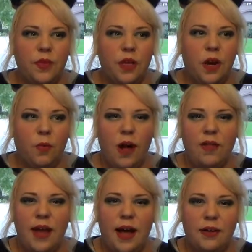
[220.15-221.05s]

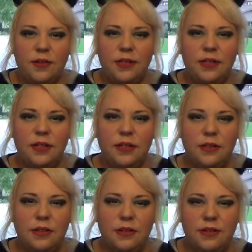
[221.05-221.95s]
around the house,
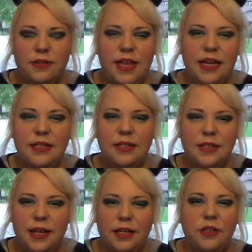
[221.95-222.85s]
things
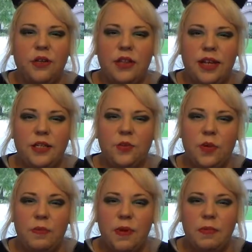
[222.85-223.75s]
like little things
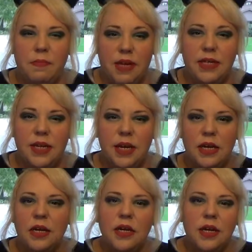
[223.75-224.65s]
would be
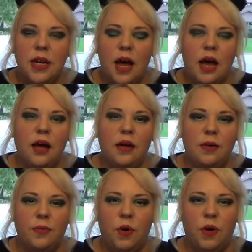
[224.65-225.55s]
missing,
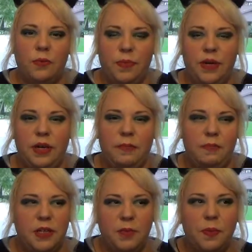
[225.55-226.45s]
or be
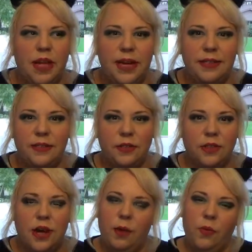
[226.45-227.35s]
misplaced or
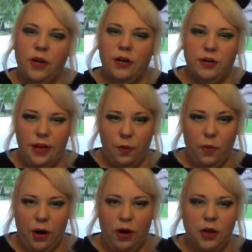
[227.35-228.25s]
not where they
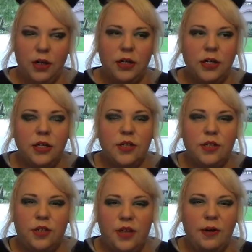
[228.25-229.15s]
were.
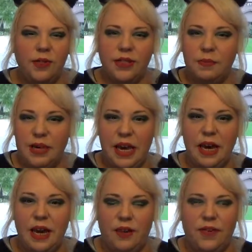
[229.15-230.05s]
So that was the
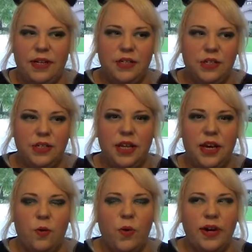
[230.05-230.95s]
beginning of it, just
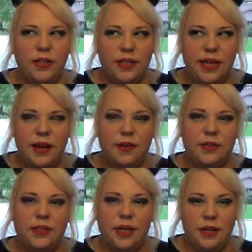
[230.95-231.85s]
like weird
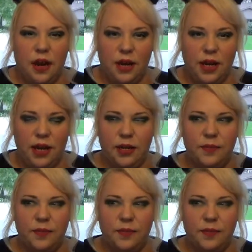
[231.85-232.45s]
sounds and knocking.